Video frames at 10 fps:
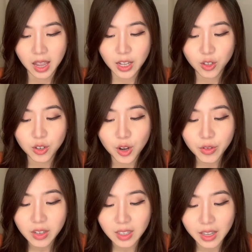and to
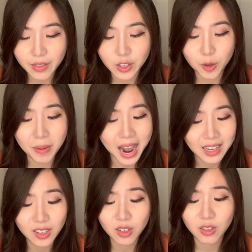know this love that
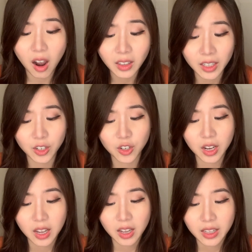surpasses
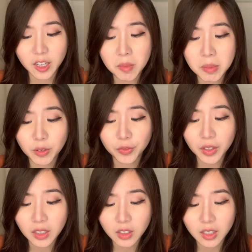knowledge, that you may be
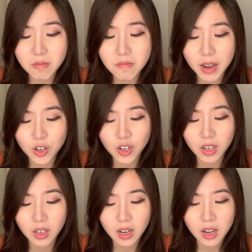filled to the
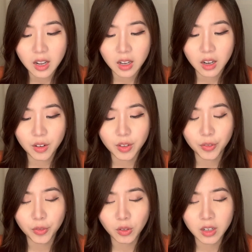measure of the
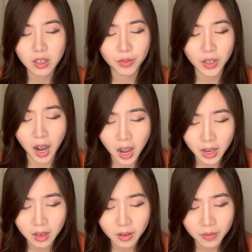fullness of
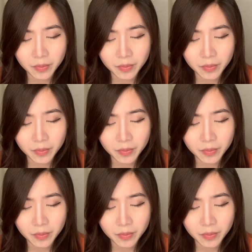God.